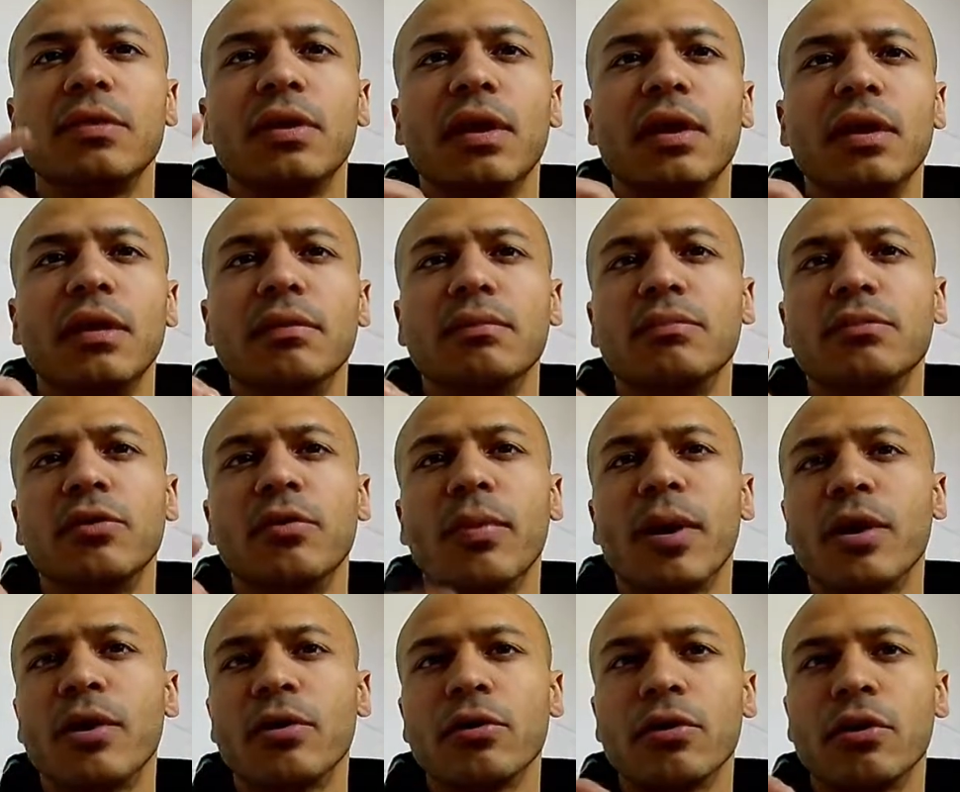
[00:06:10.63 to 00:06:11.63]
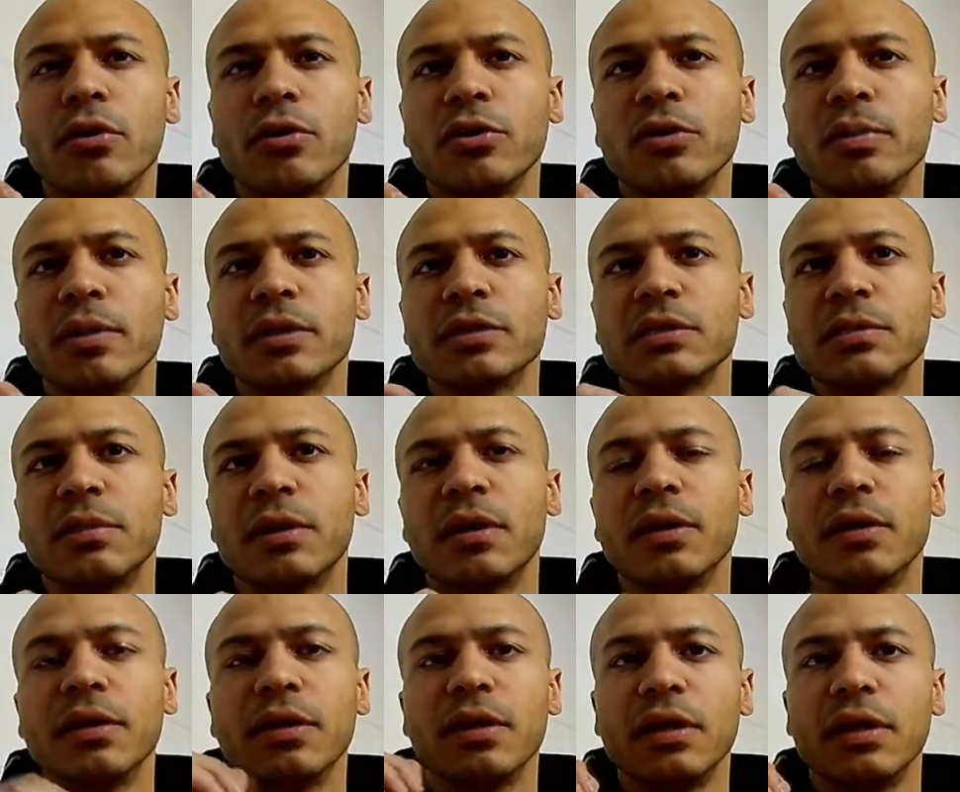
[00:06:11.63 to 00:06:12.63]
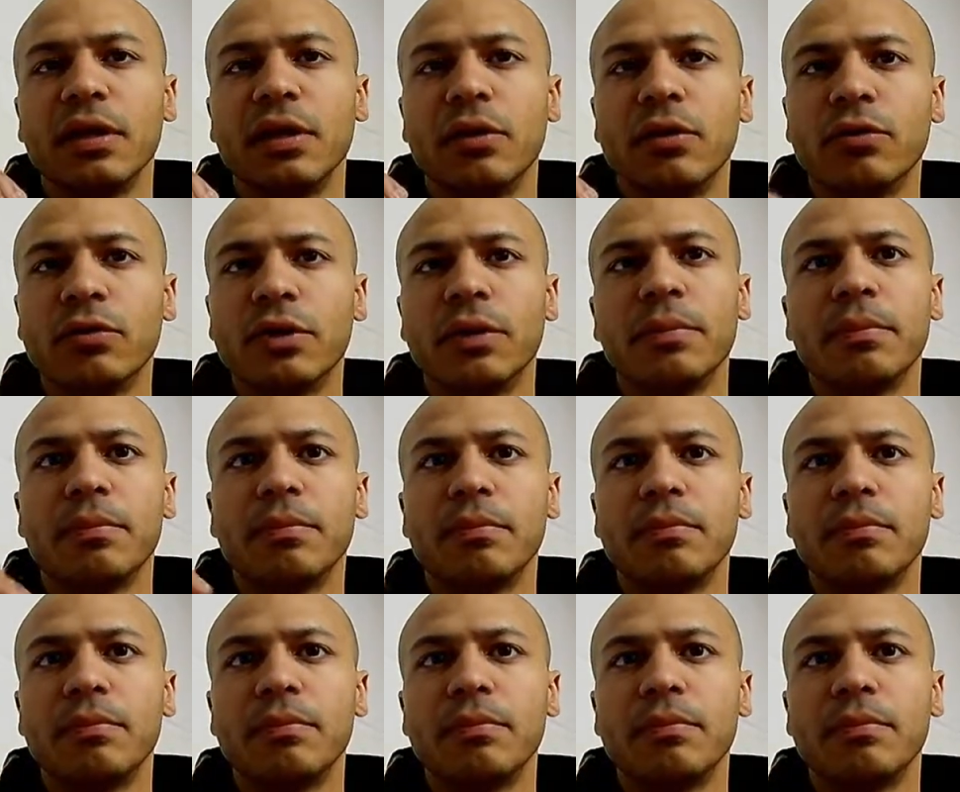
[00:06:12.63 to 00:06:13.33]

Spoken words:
and no matter how long you press the button, it only